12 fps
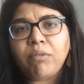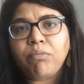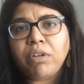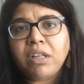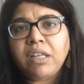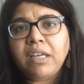it
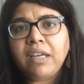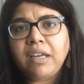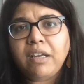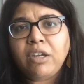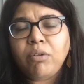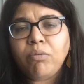really
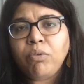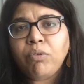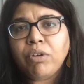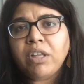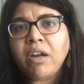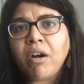you
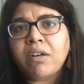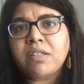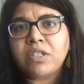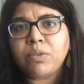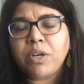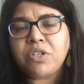really are in a
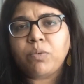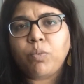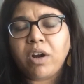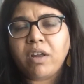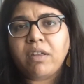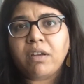situation
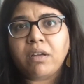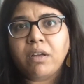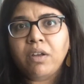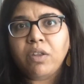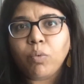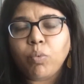where the
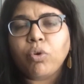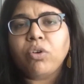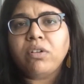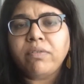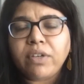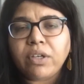
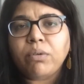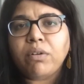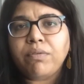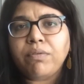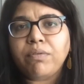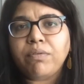worldview
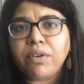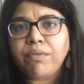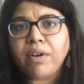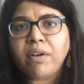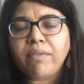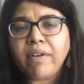of
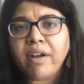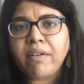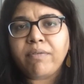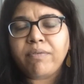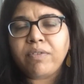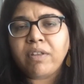
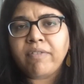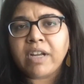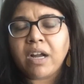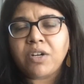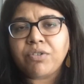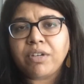the
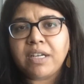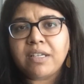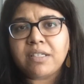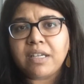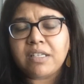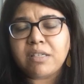country
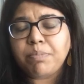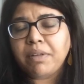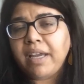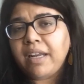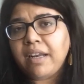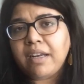is
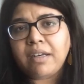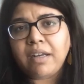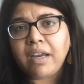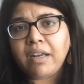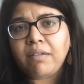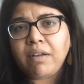split
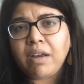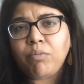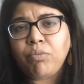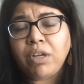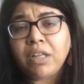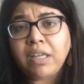in
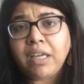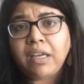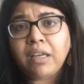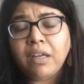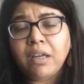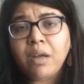
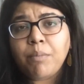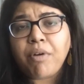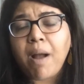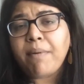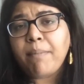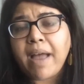really
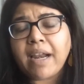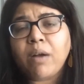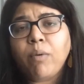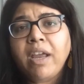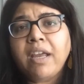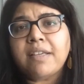problematic
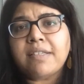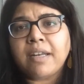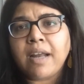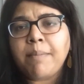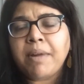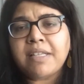ways. And
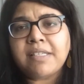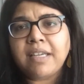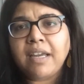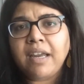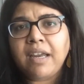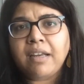I'm not
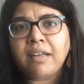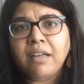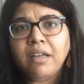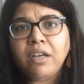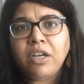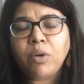saying,
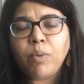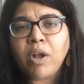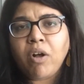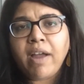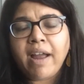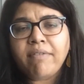we
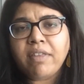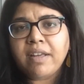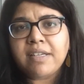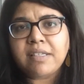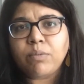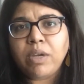all have the
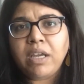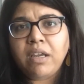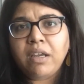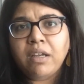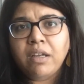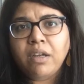things that
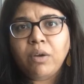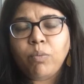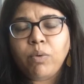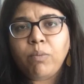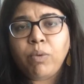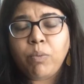we
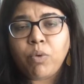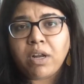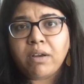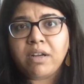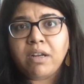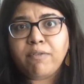want
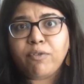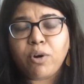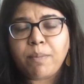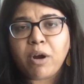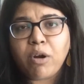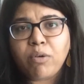to
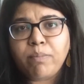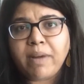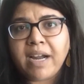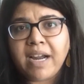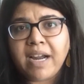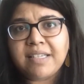confirm our own
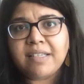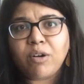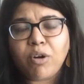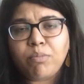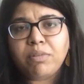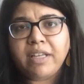biases and
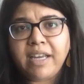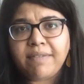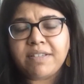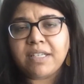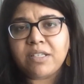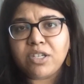our own
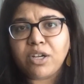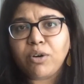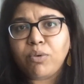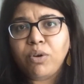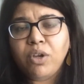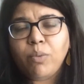beliefs, and
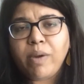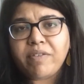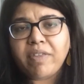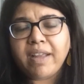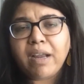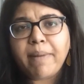so we have to
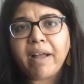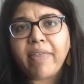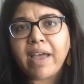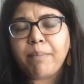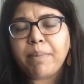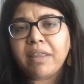think about
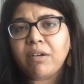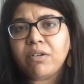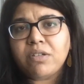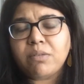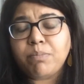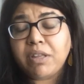that. But
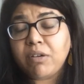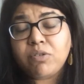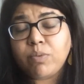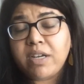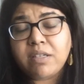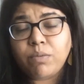there's
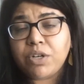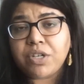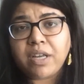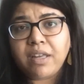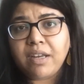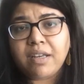ways in which I
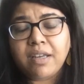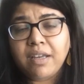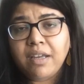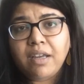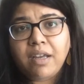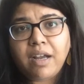think
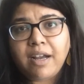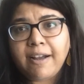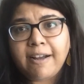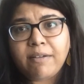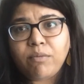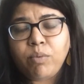
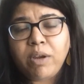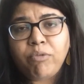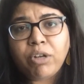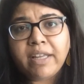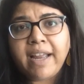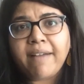we
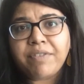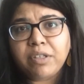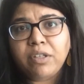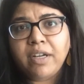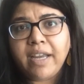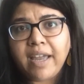really have to
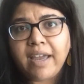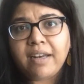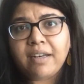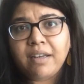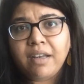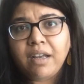look
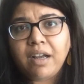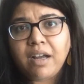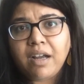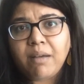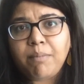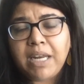at
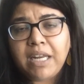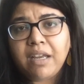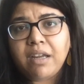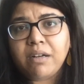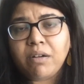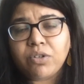media
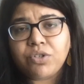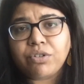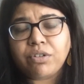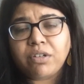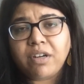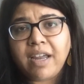and
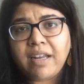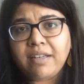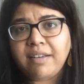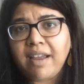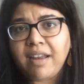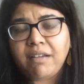culture and
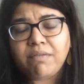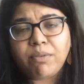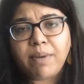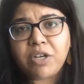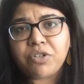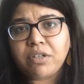
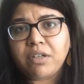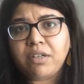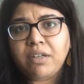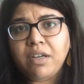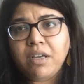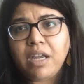information
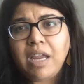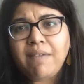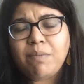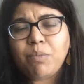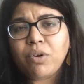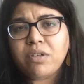even
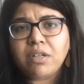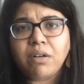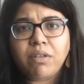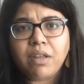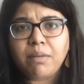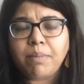more so
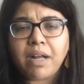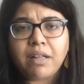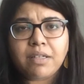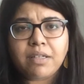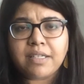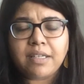than politics
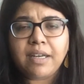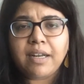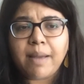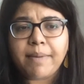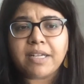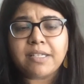and
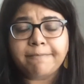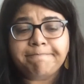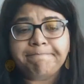economics.